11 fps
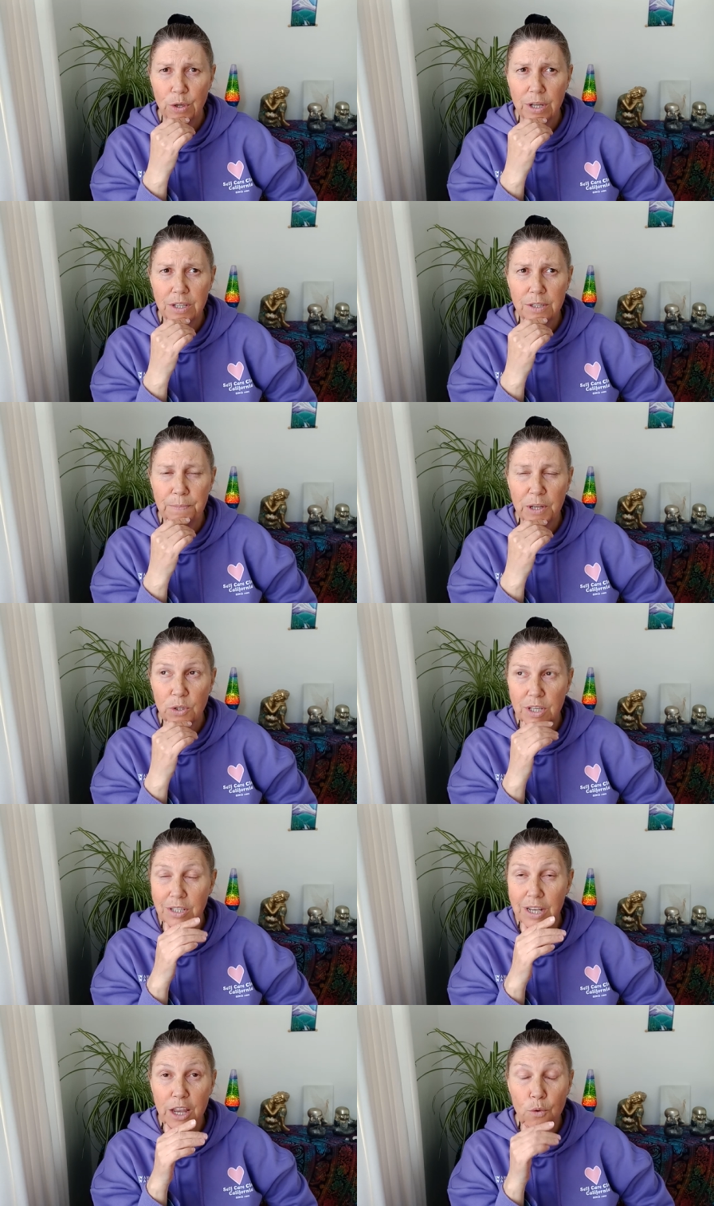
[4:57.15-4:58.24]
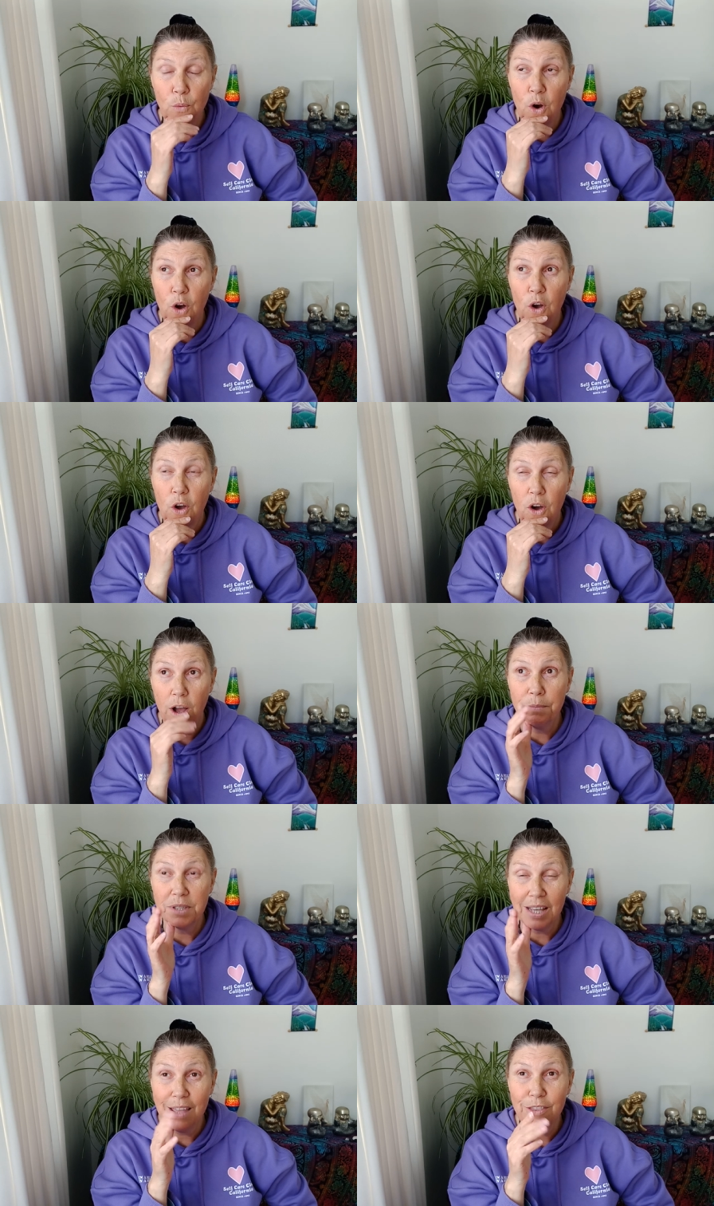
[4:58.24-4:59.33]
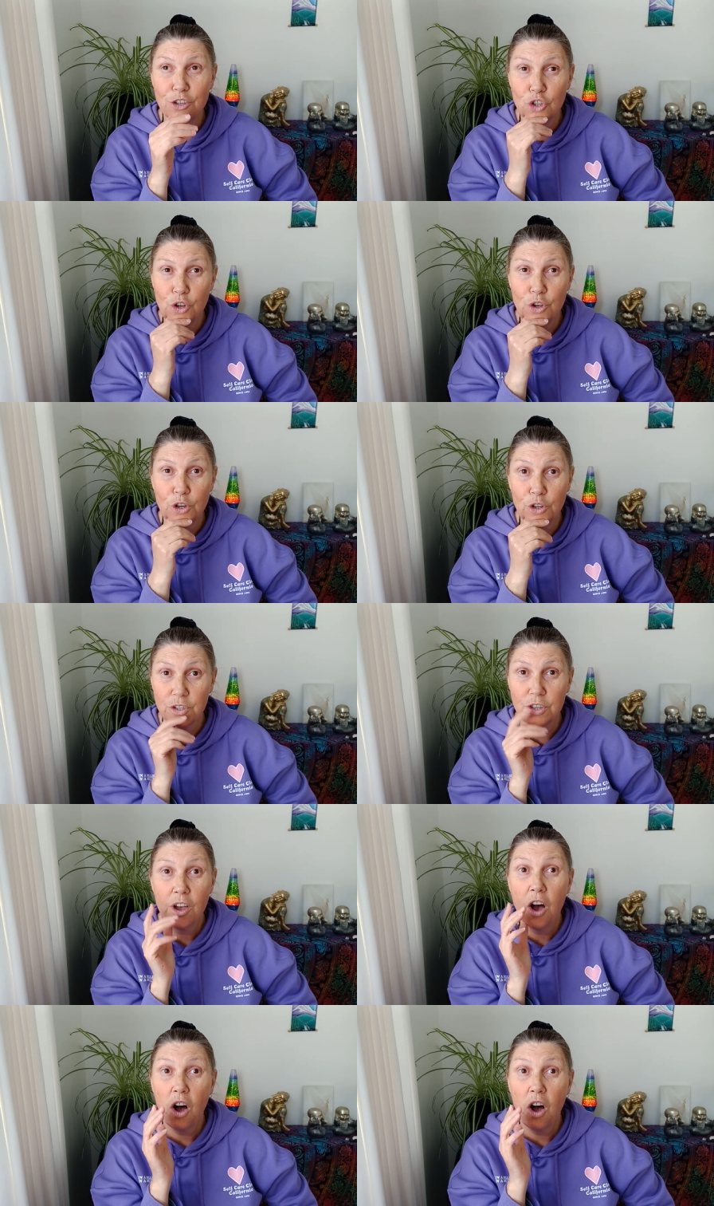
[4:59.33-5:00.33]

kiss, because I tell you what, I'm saying this to you because